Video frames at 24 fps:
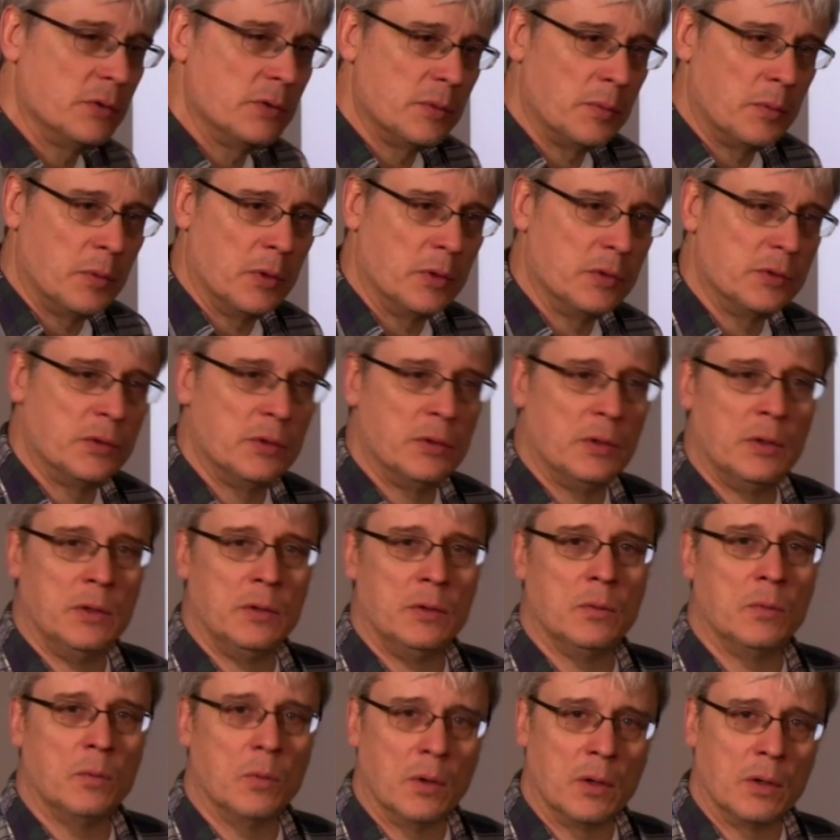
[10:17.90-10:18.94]
is the person that
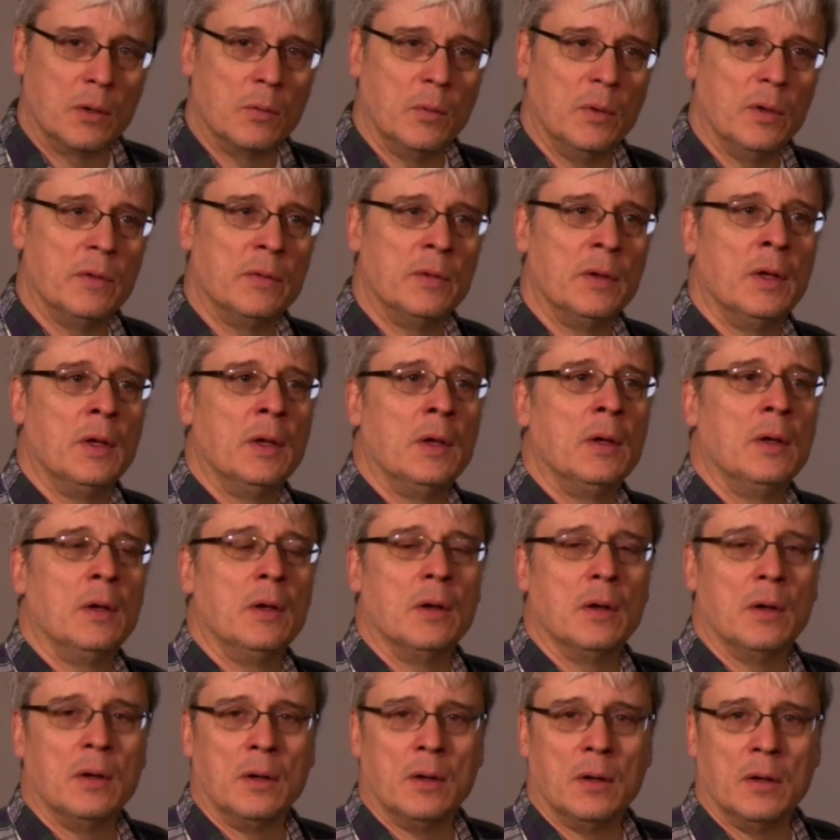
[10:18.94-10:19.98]
you work with
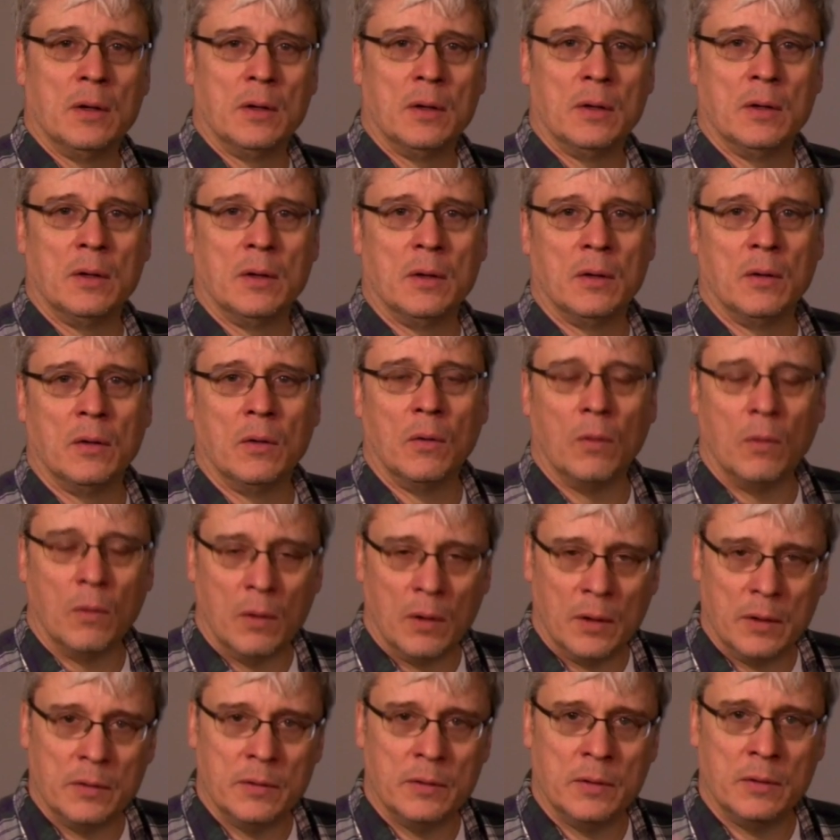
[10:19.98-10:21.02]
uh,
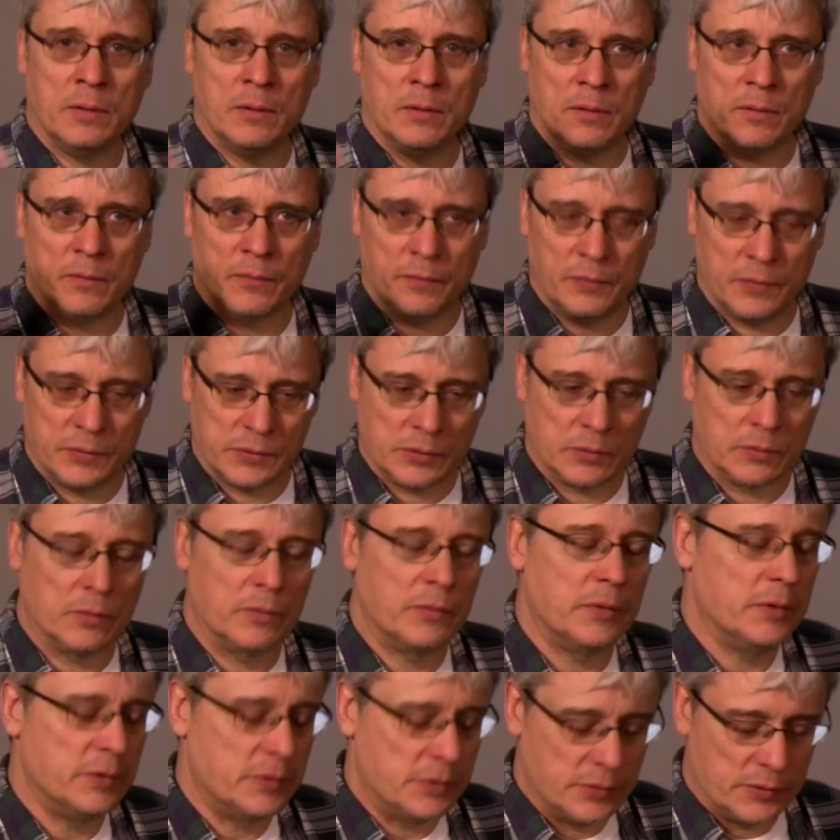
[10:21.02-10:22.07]
on the physical
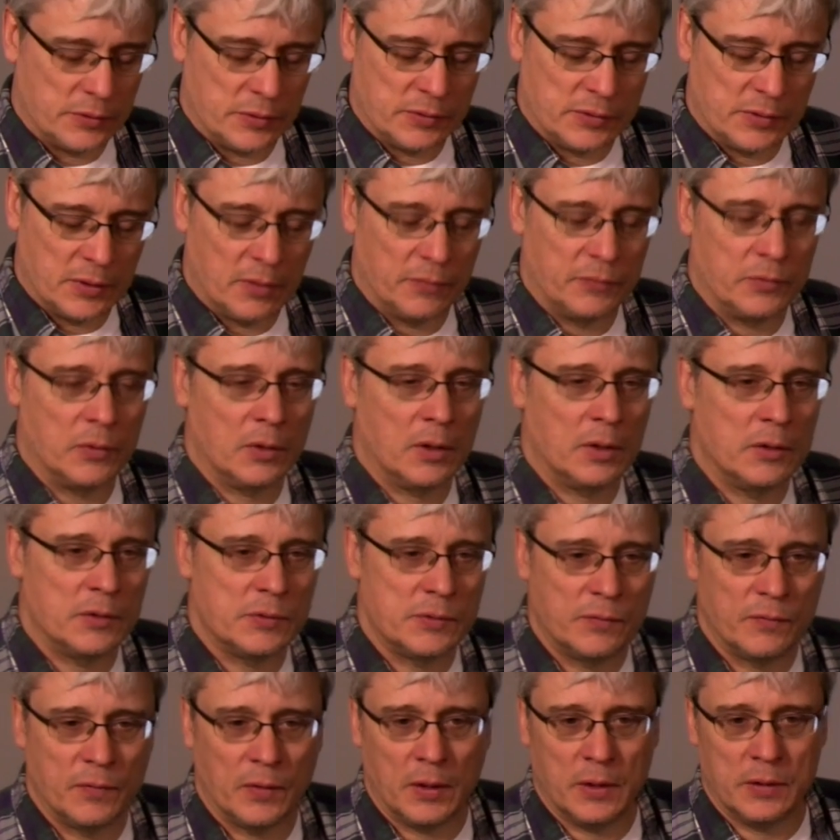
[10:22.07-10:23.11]
thesis itself. Your
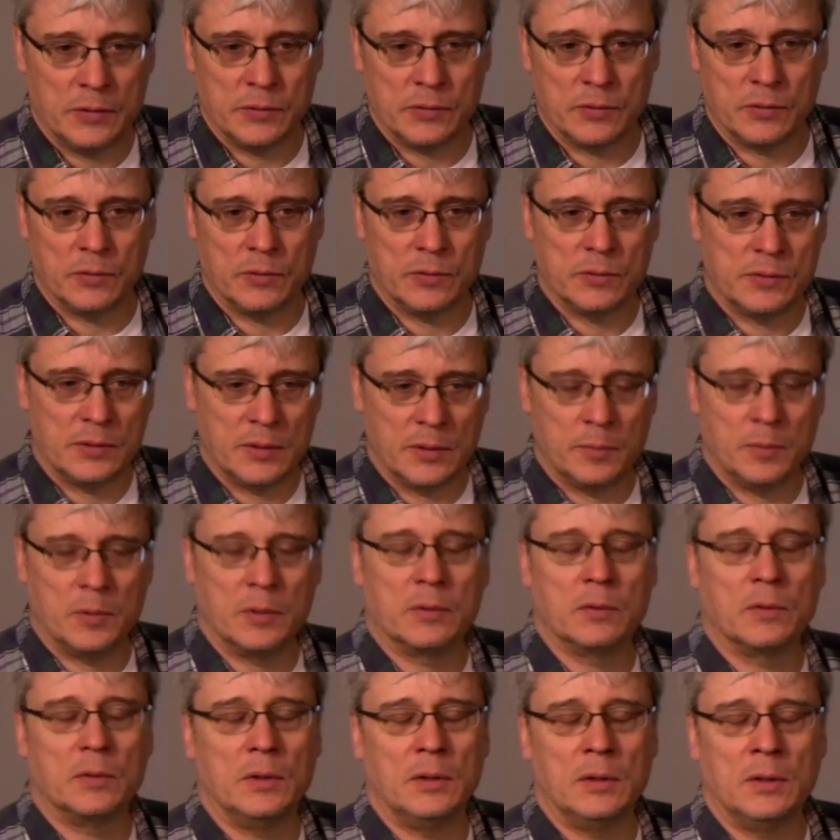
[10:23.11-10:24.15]
honors advisor is
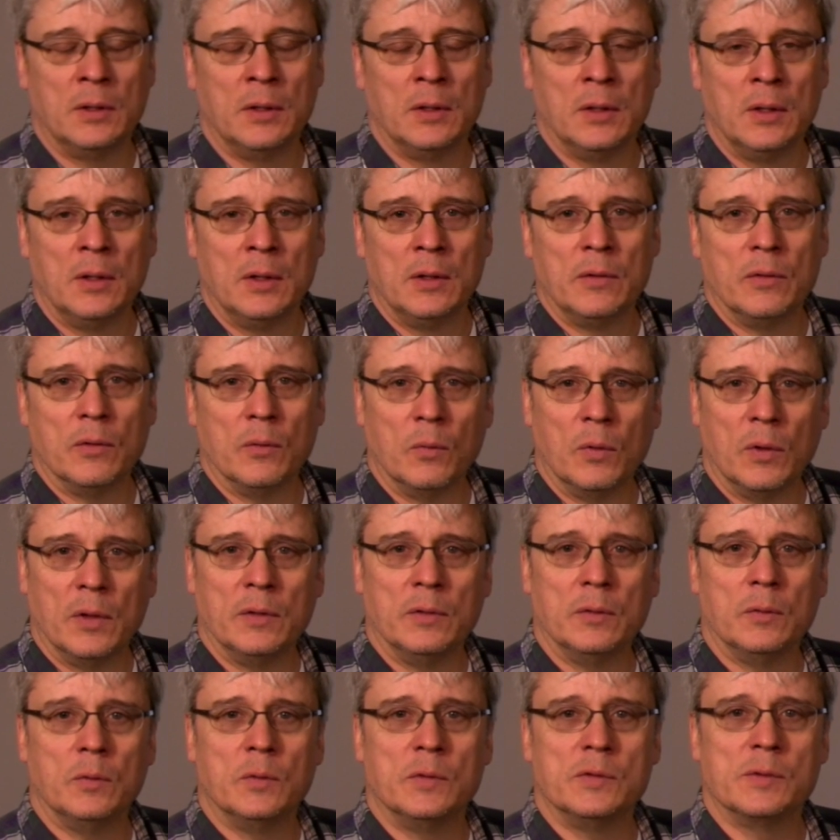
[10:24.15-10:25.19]
typically the one
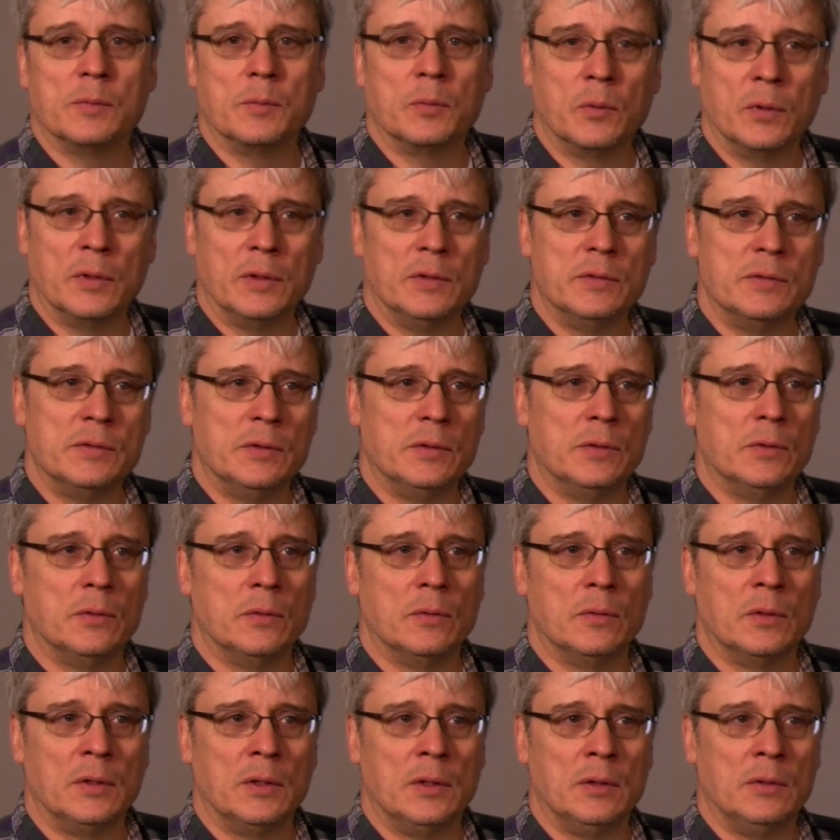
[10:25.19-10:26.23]
who was appointed to
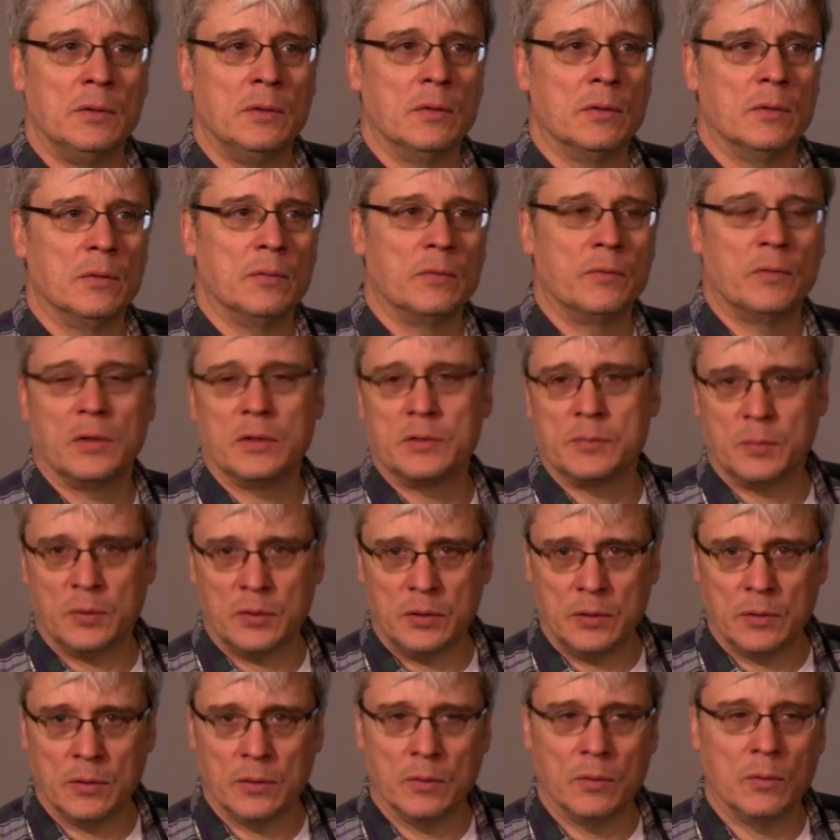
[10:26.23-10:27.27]
you in your
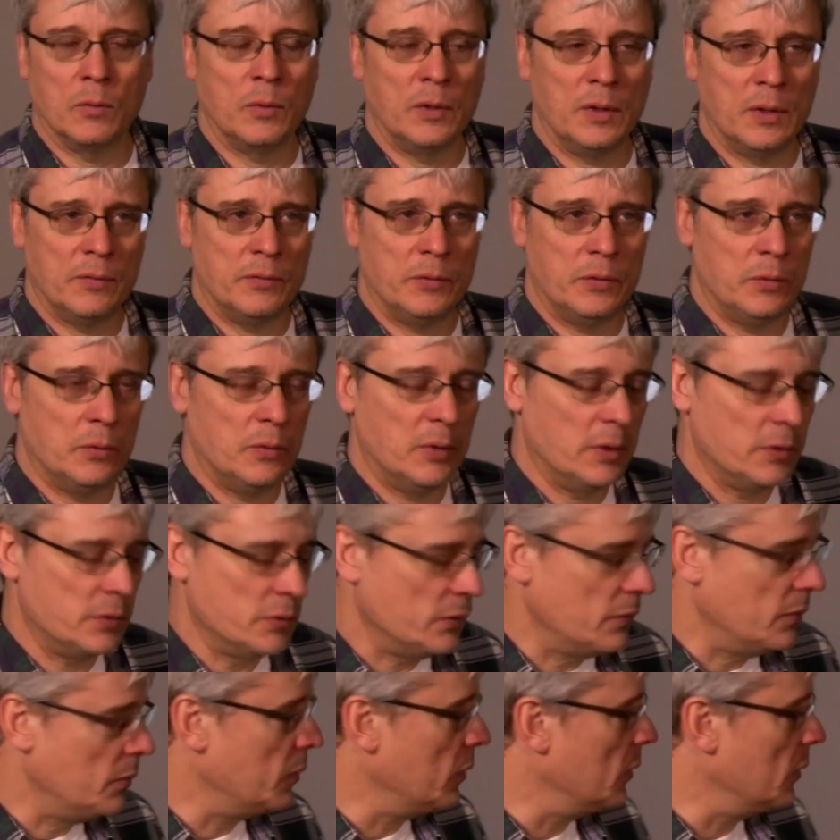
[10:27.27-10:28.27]
freshman year or whenever you entered the